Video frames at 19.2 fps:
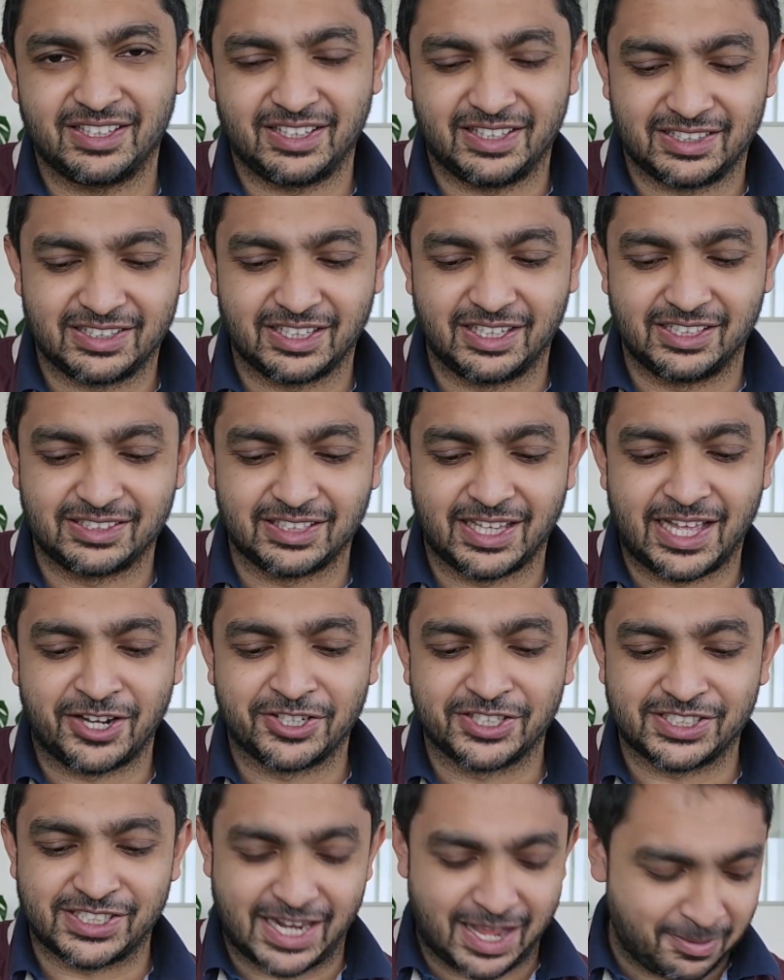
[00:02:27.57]
it's a
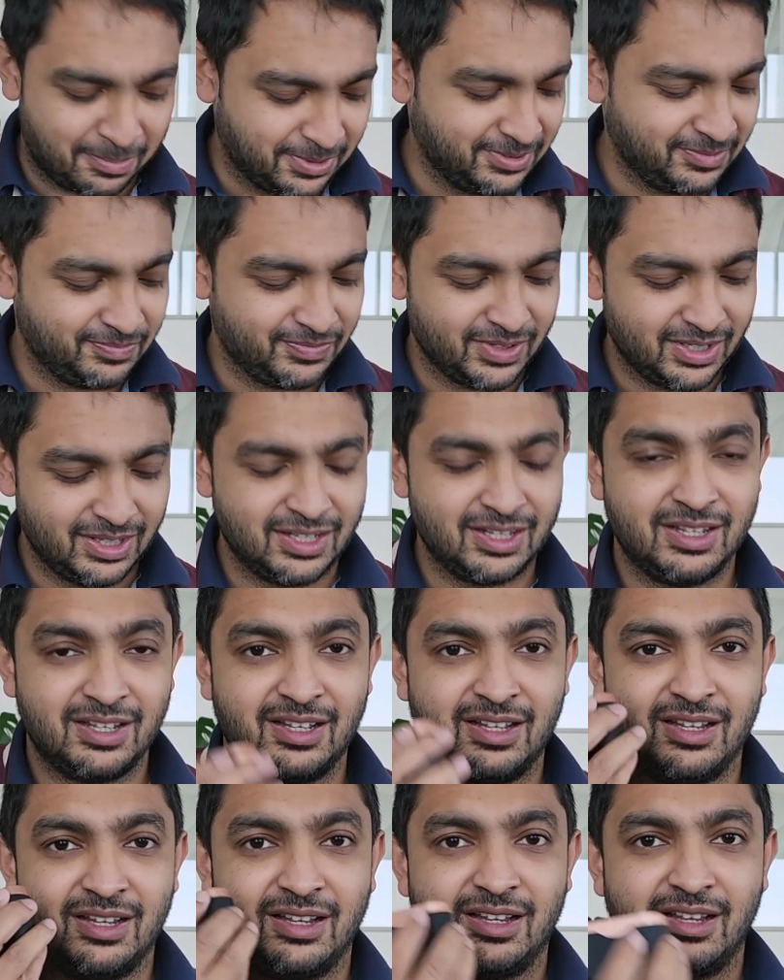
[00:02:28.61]
louder snap.
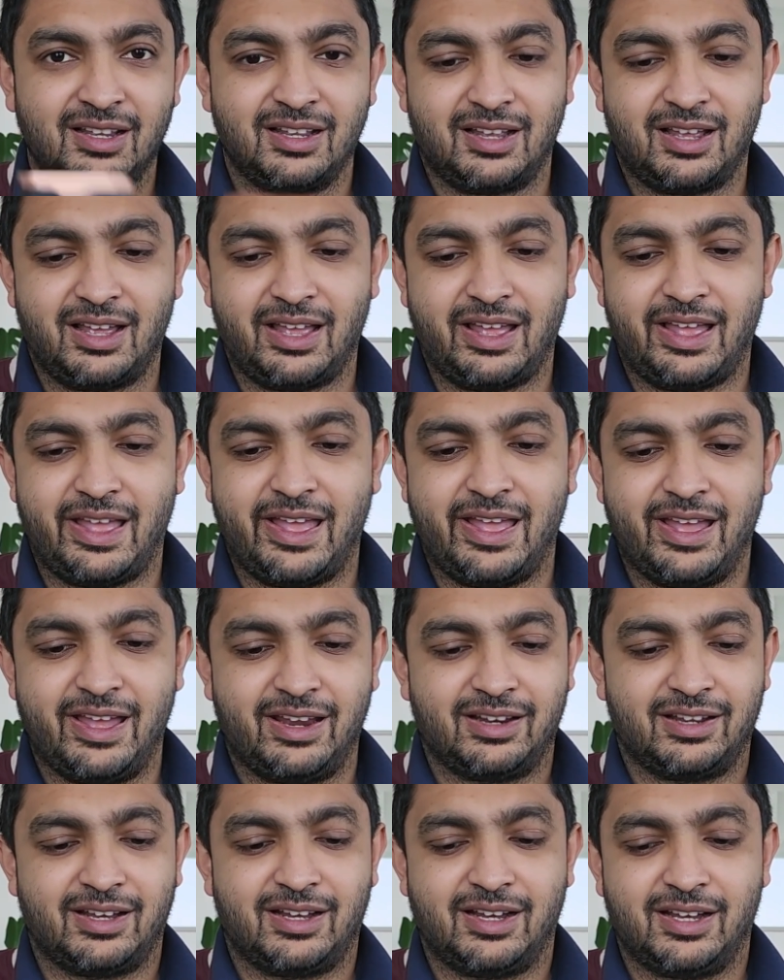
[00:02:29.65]

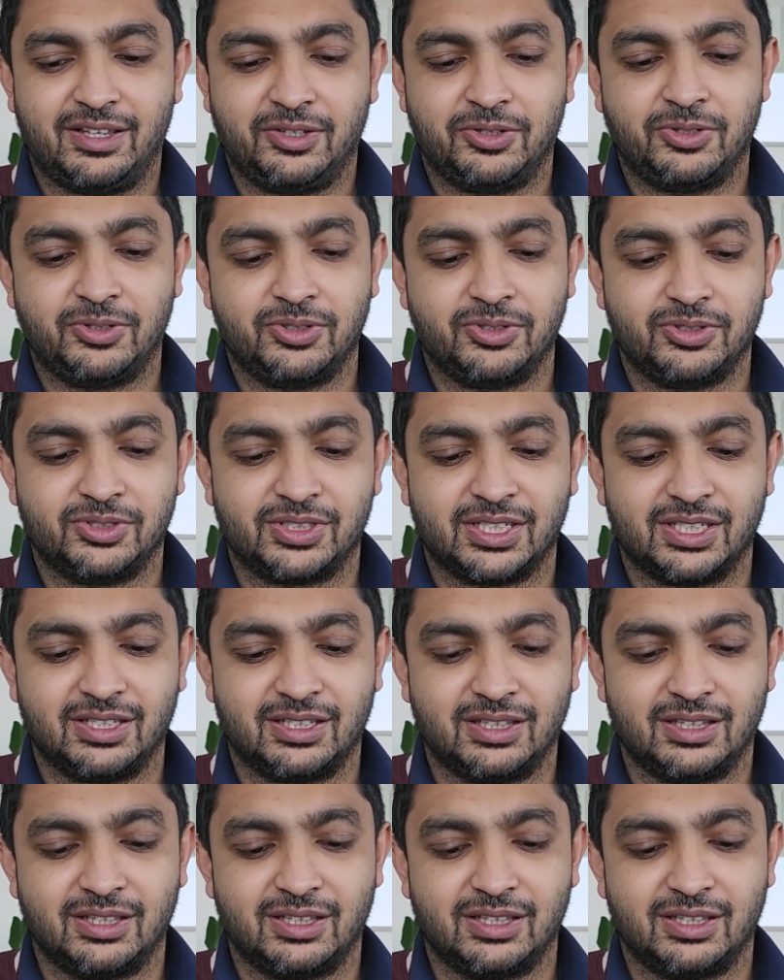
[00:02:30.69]
And I use